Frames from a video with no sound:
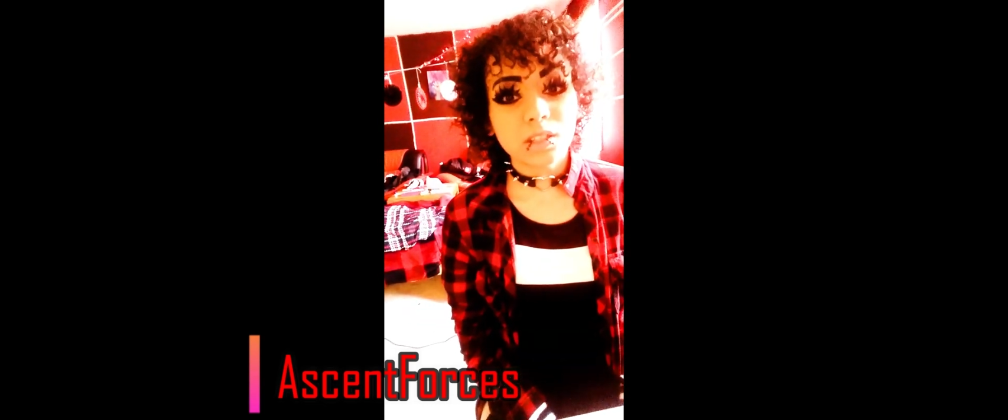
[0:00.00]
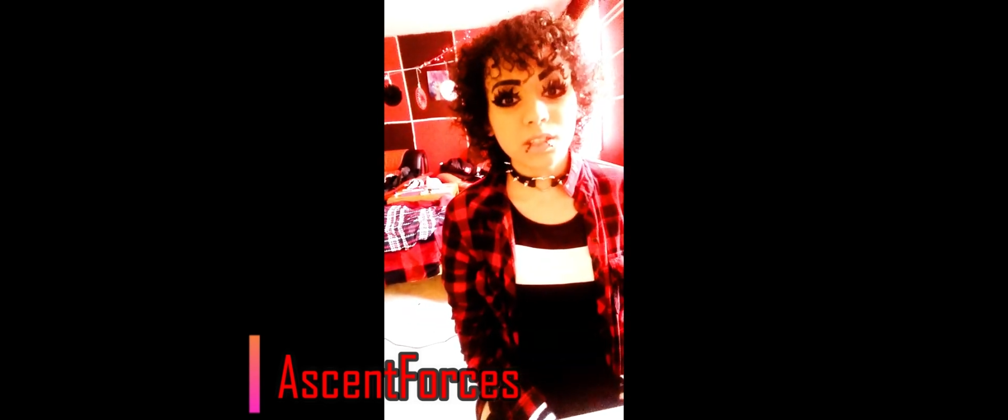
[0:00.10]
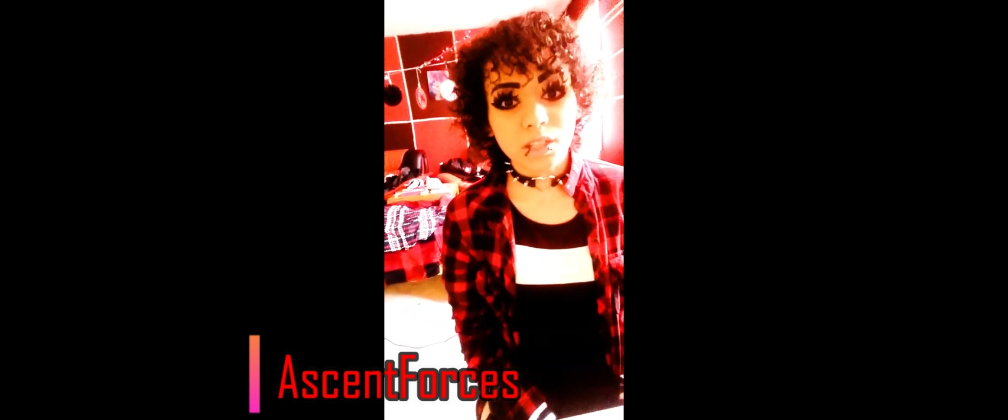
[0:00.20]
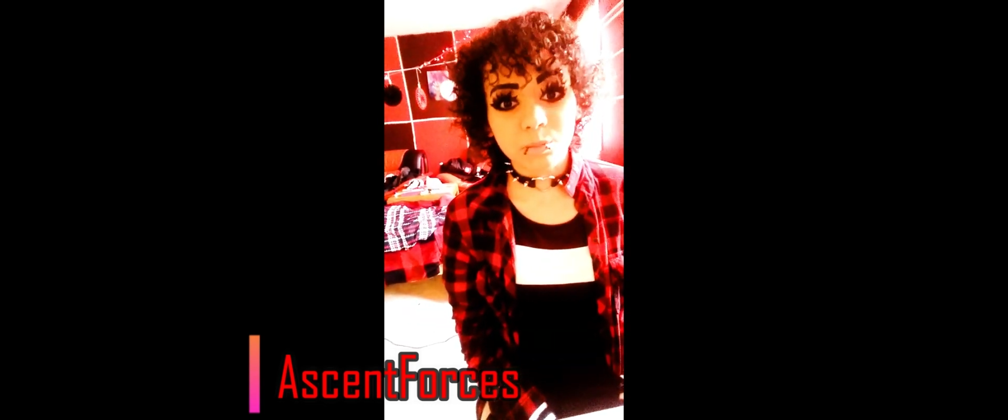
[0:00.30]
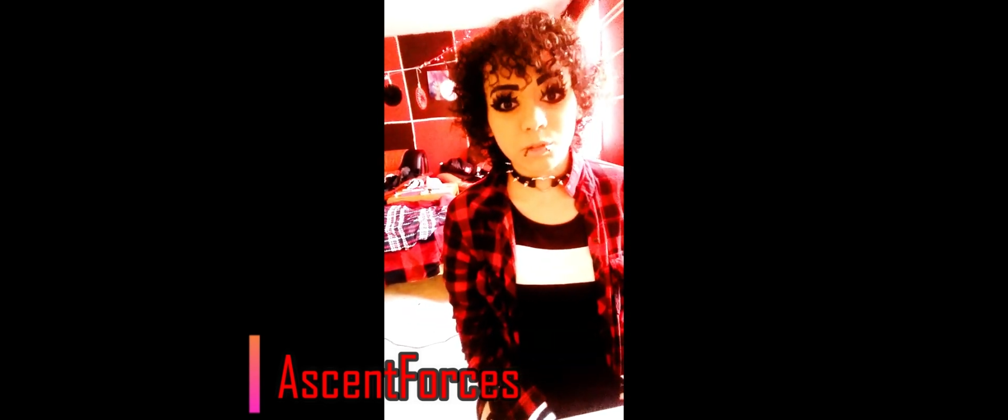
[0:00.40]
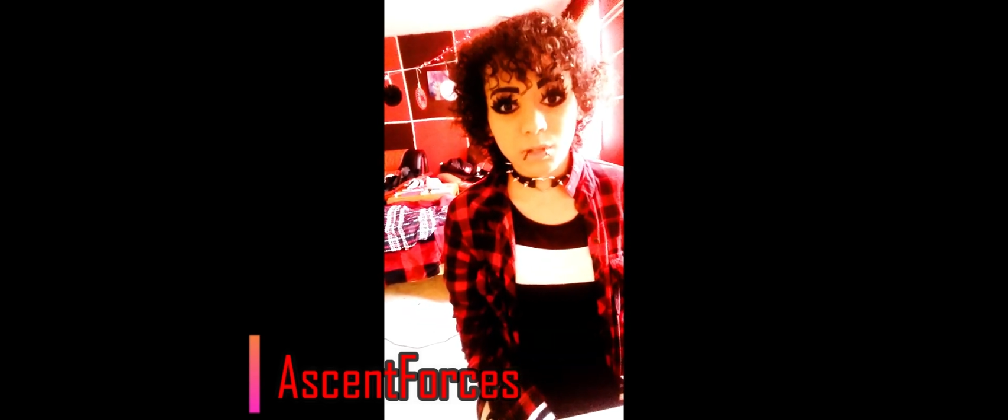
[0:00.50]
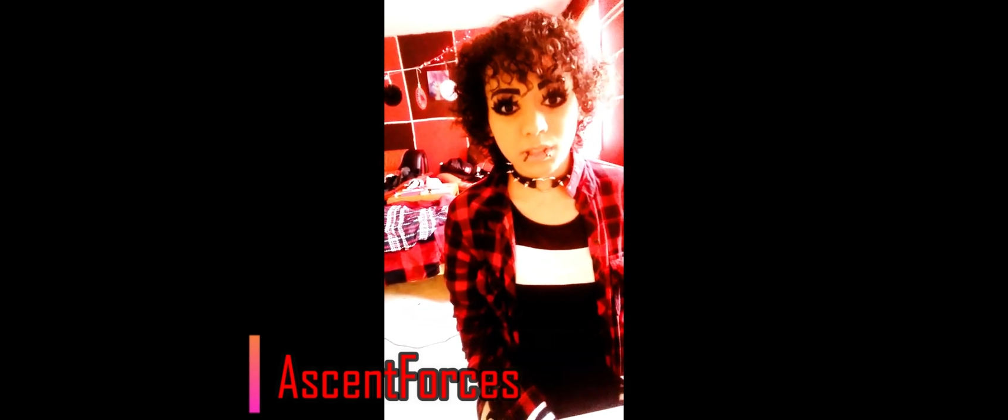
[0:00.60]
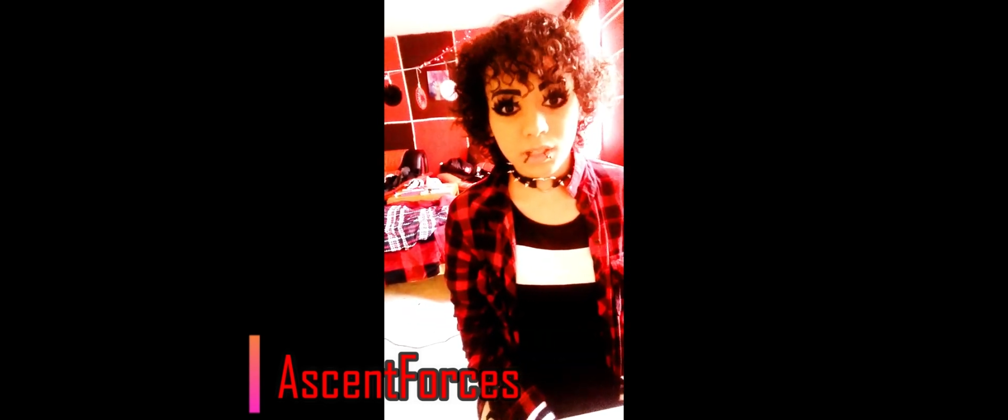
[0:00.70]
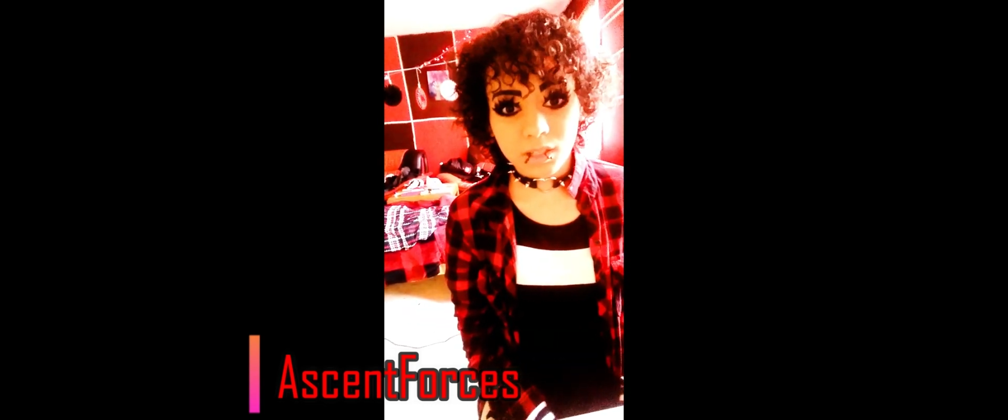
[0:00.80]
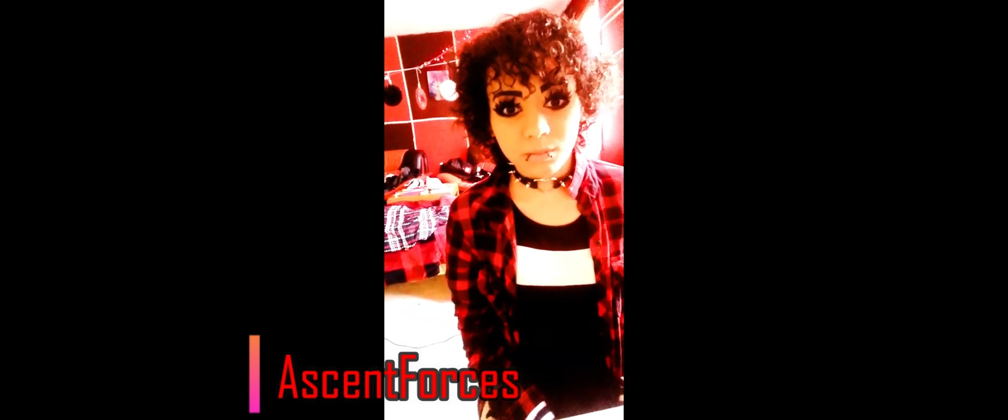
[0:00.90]
Stop
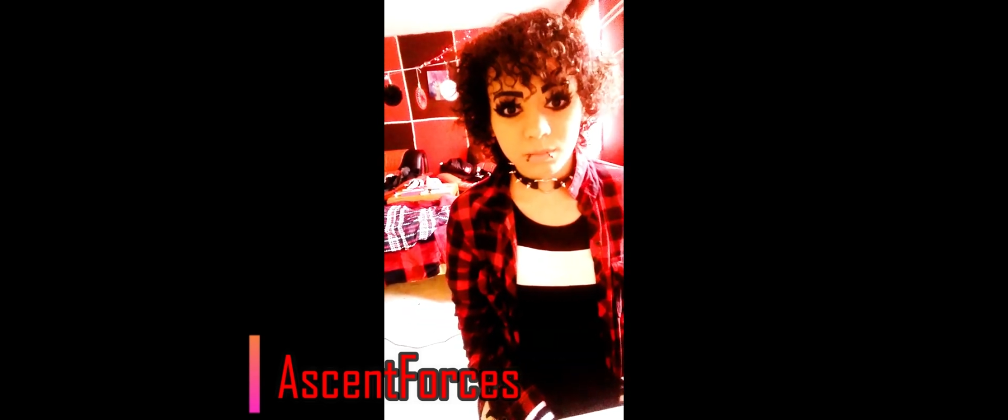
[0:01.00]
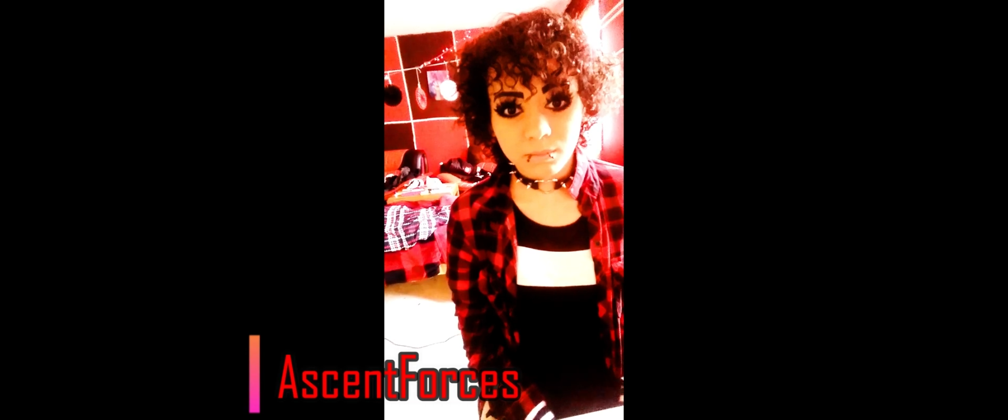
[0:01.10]
doing that.